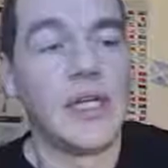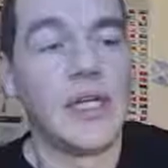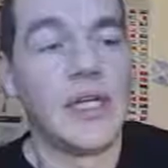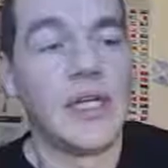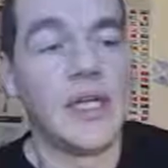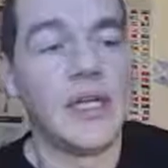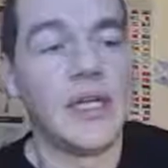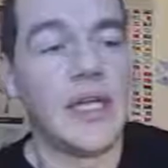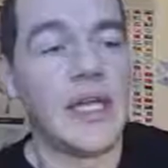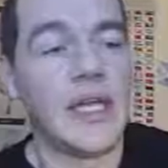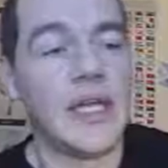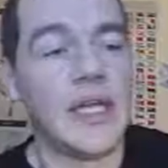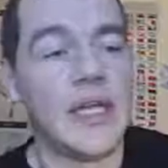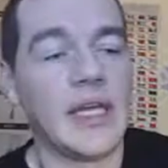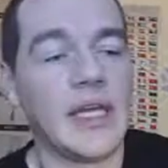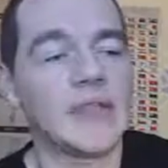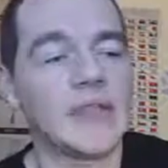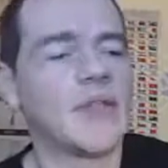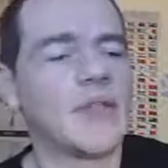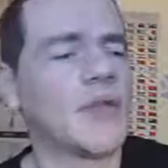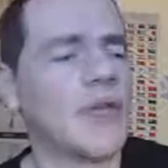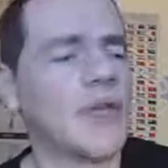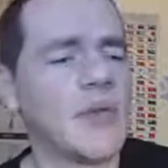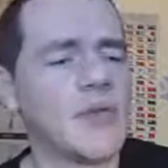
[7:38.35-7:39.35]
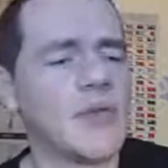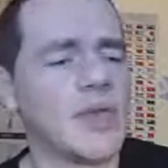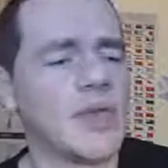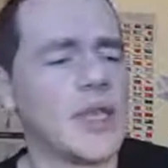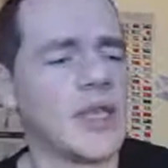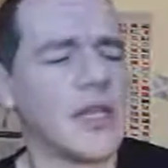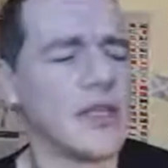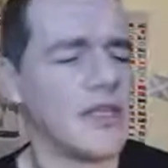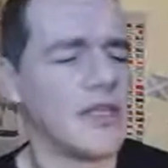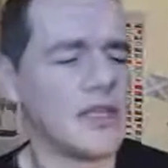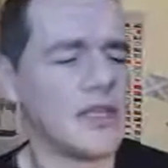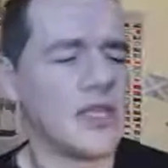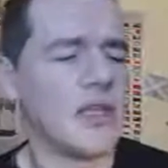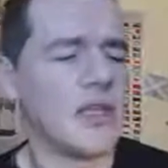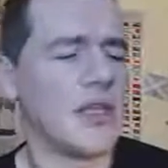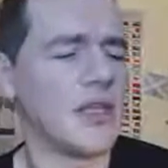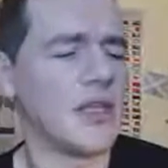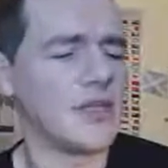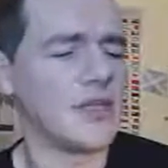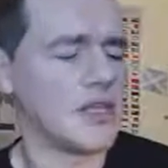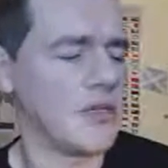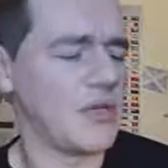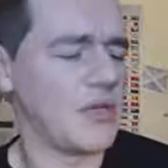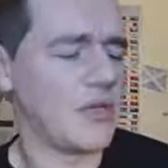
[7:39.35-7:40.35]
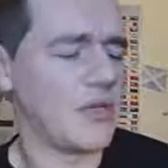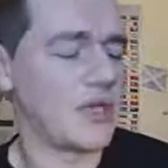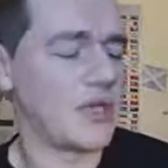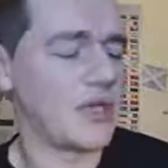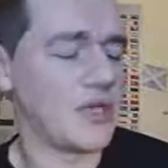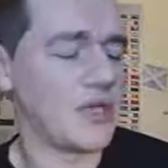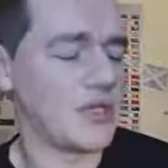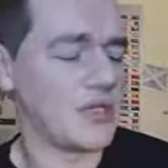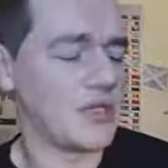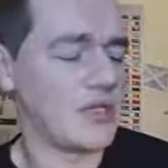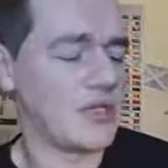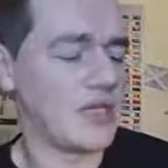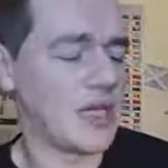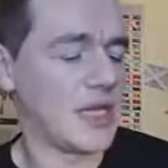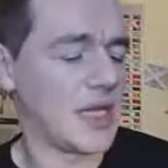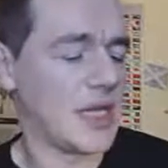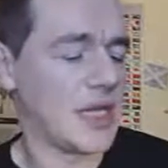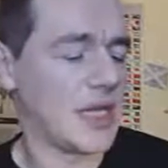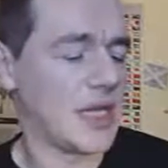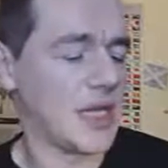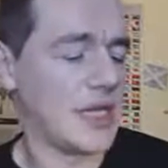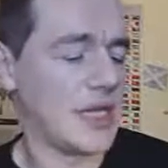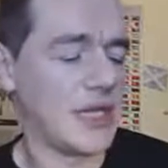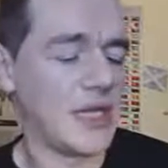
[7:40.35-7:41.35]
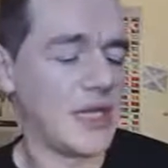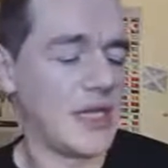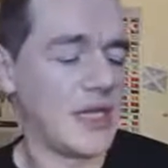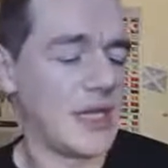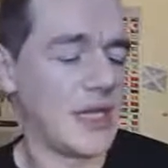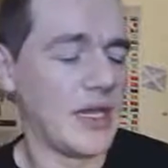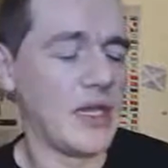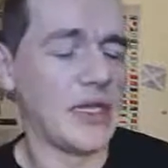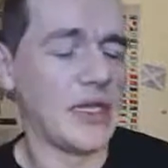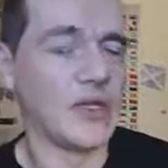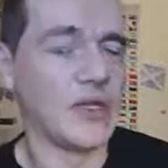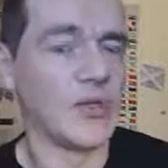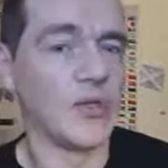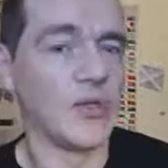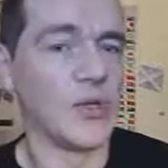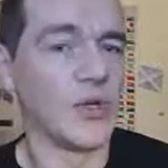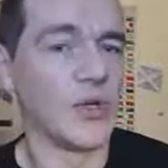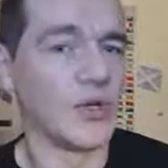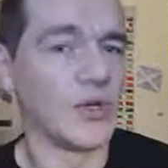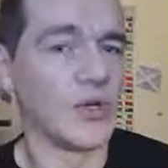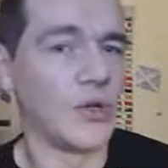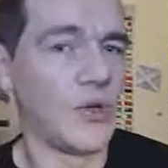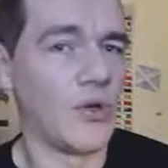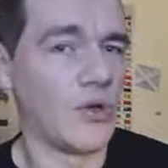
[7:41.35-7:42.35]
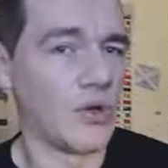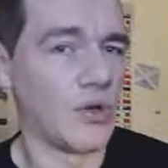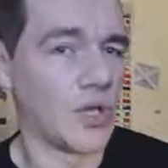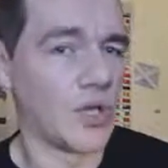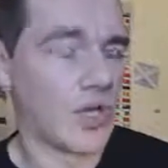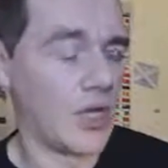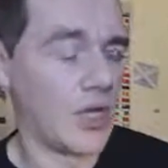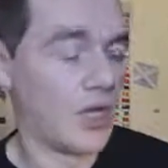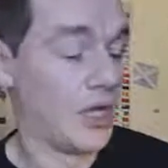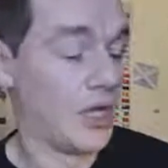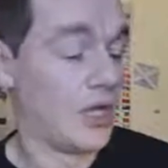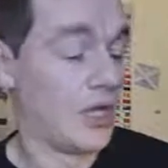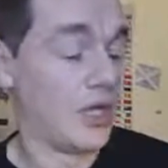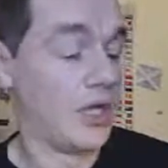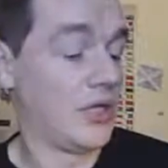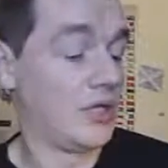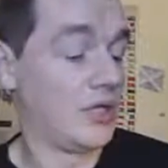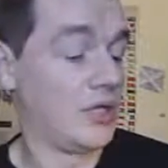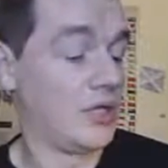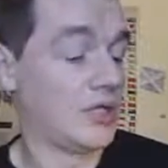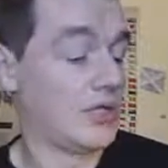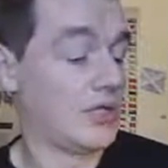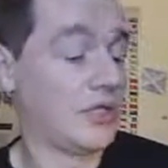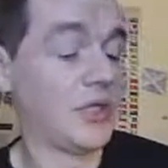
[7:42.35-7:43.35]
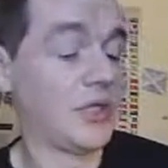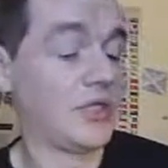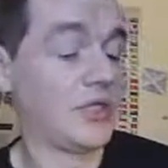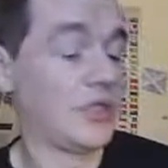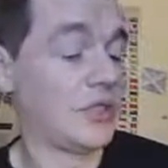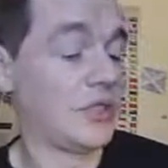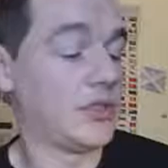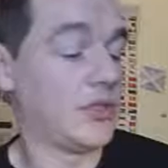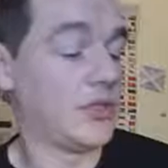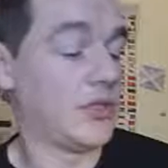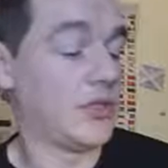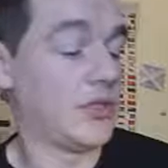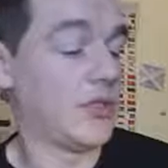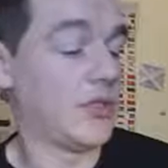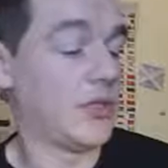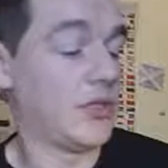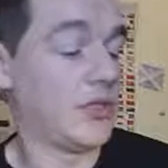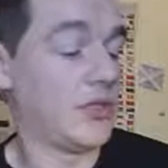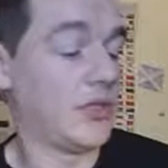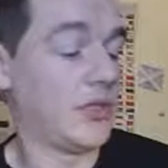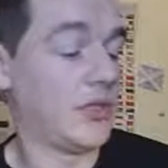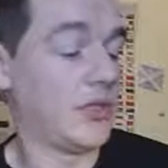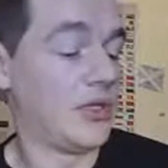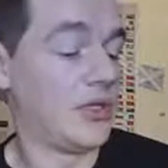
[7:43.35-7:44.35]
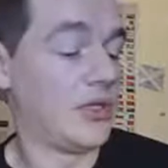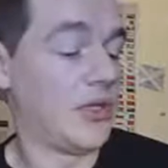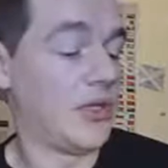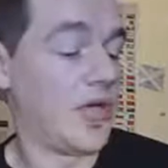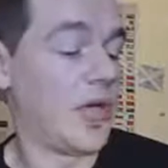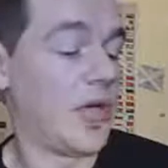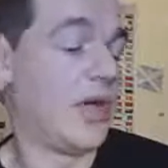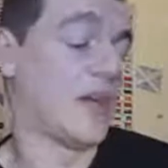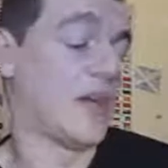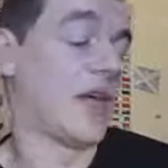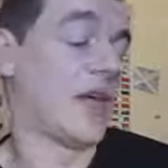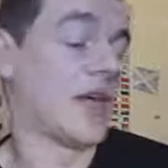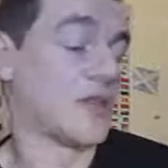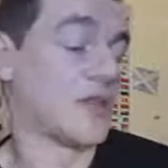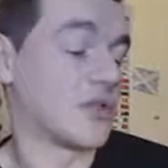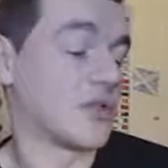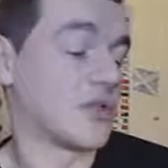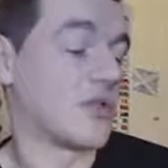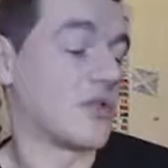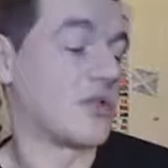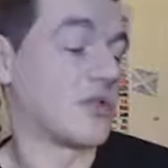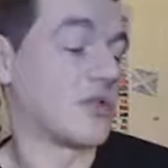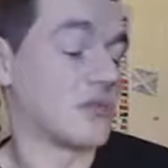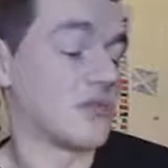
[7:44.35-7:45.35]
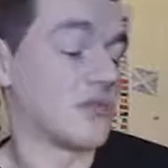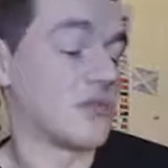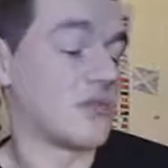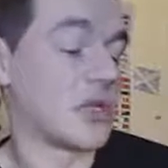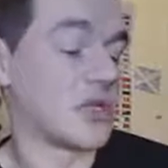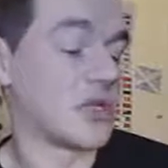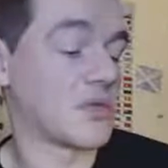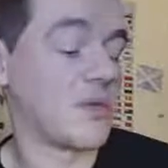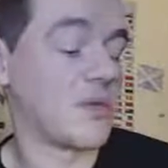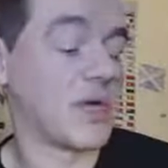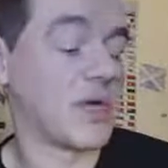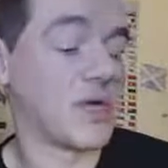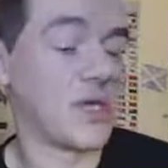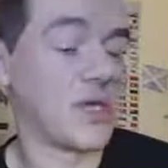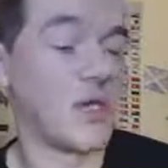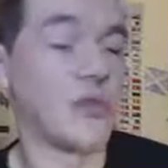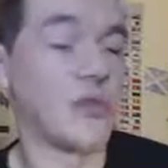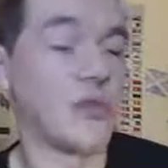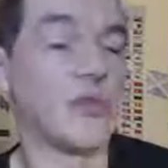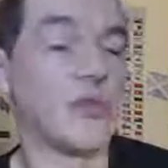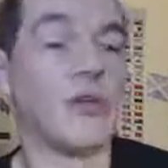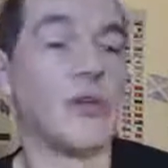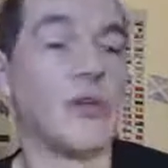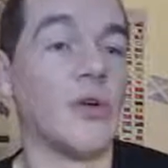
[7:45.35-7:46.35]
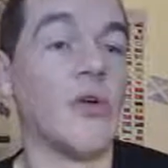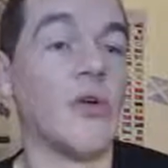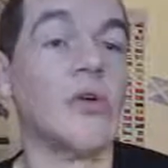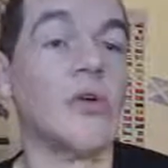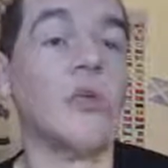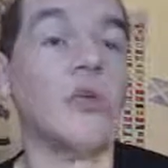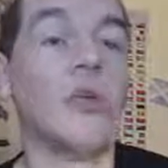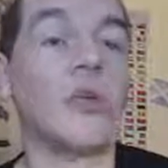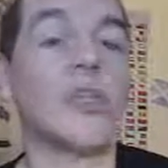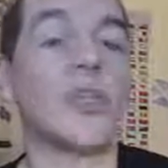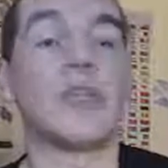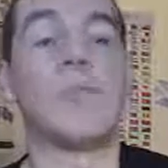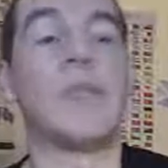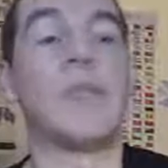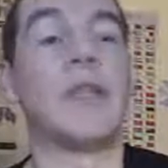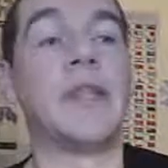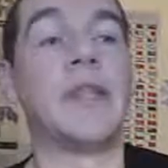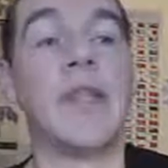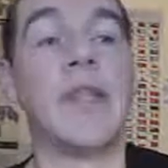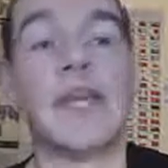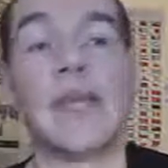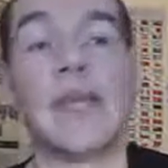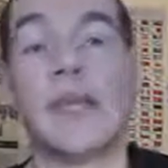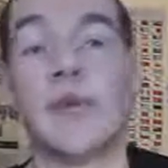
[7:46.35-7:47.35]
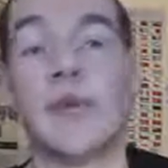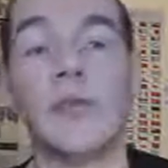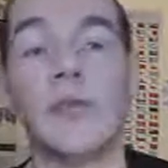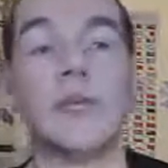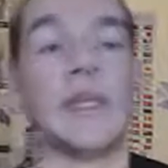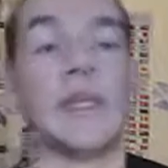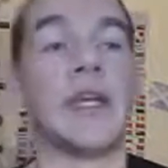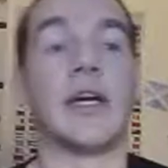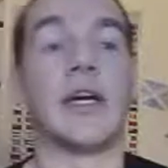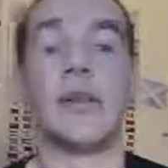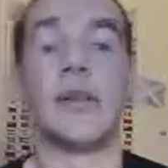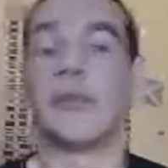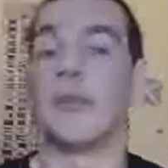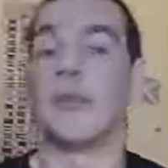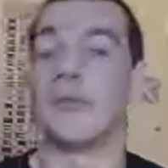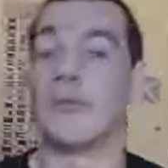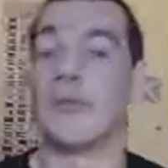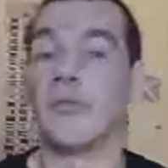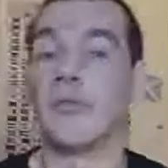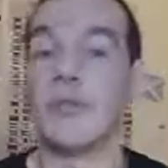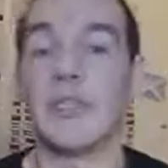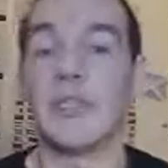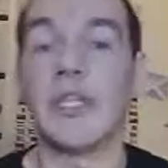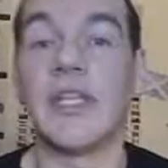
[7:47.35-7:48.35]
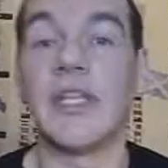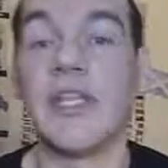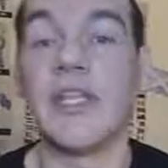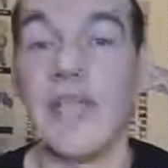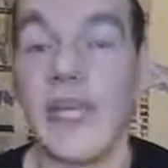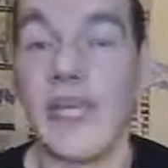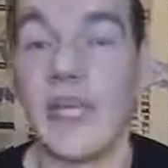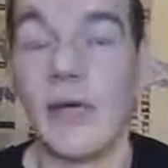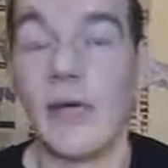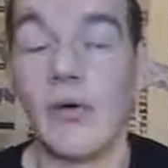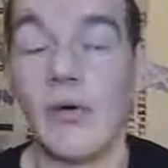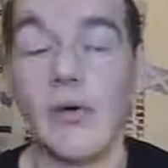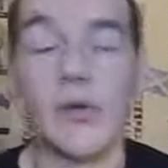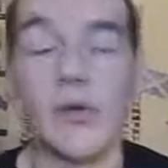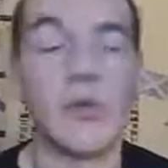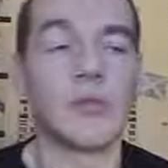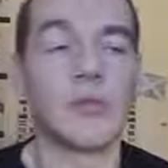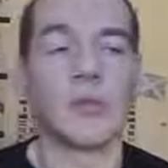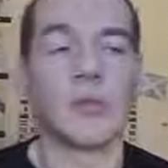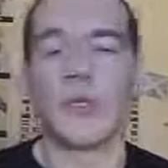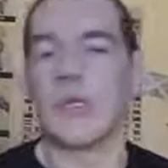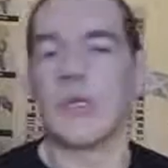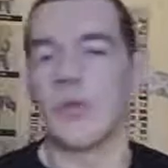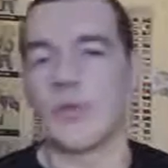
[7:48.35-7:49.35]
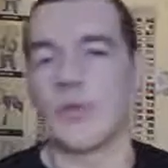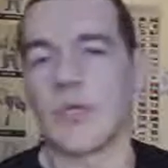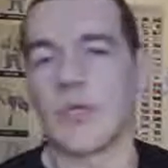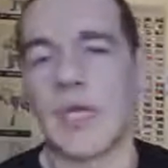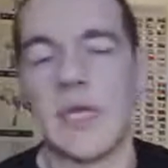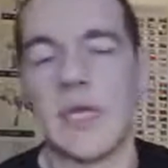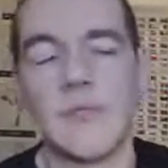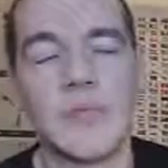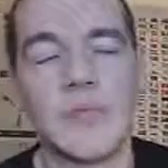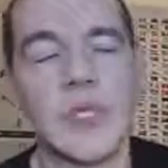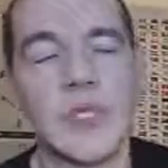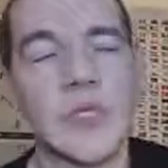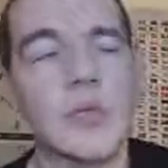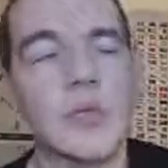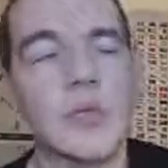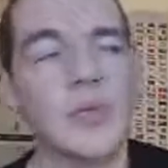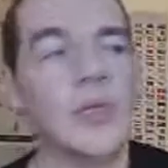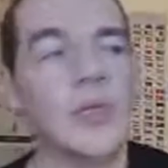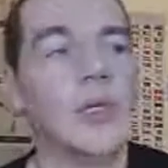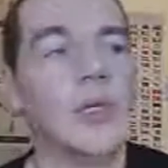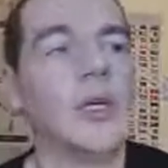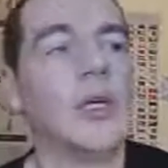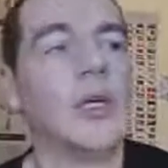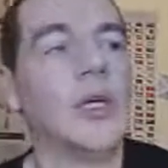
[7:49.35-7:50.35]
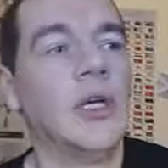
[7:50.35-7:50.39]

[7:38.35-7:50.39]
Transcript: And uh, I said, right, okay, let's see, let's see what this is uh, at 2 o'clock. Uh, do, ah, that's, that's, that's quite good. Oh, look, it's midnight. Oh dear, where did the day go? One of those games, you know.